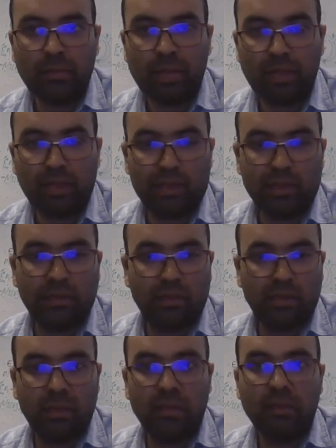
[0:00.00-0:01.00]
areas
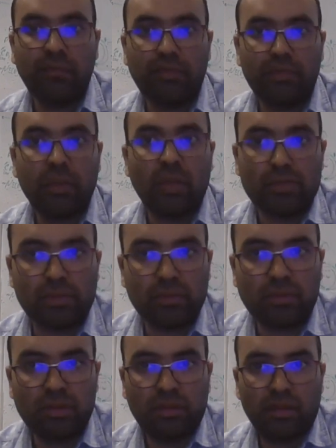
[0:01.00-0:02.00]
containing
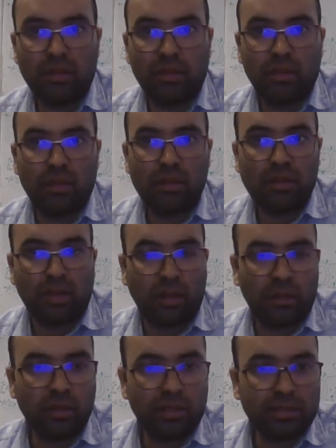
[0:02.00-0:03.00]
50,000
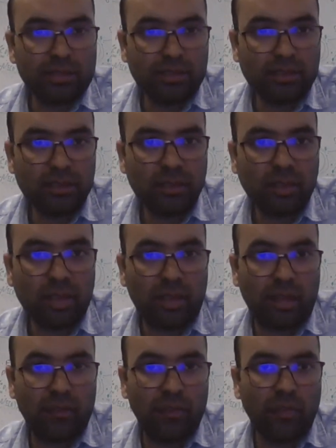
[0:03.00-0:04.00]
trees,
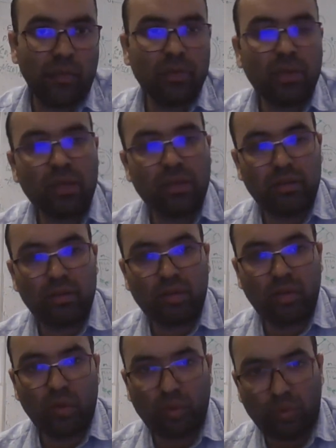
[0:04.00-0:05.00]
and we found that
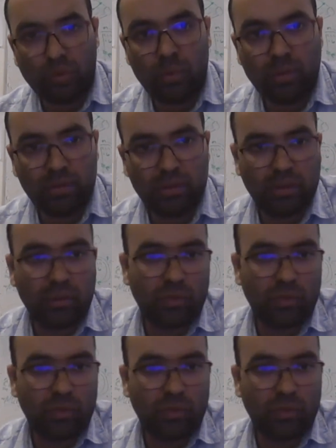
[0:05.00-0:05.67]
over